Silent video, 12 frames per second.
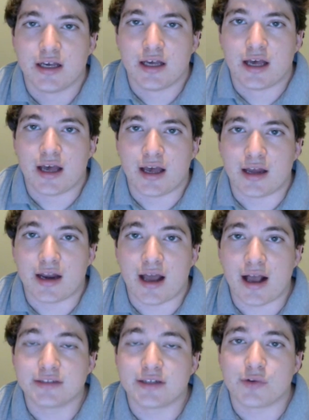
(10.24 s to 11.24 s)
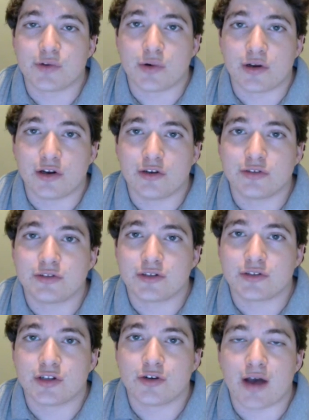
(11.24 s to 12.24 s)
and as everyone knows,
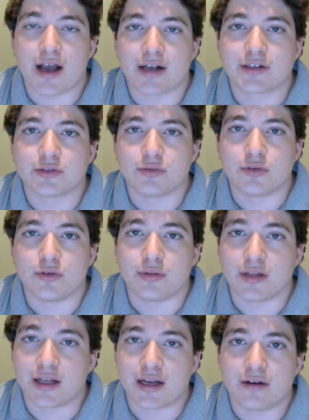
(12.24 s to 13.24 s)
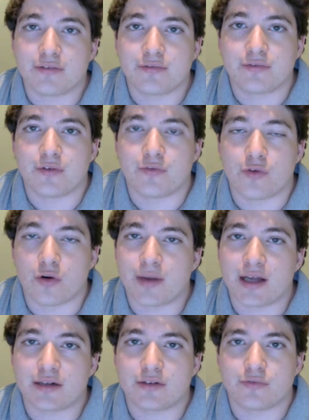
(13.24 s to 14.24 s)
there's no actual playoff
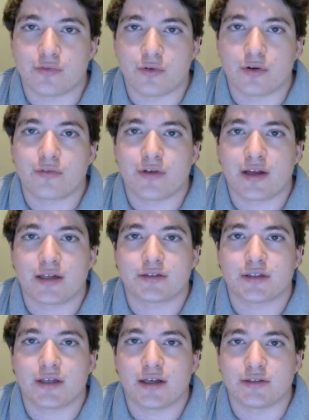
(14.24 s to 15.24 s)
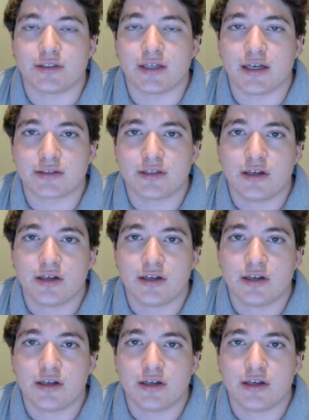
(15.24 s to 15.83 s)
format for Fantasy LCS,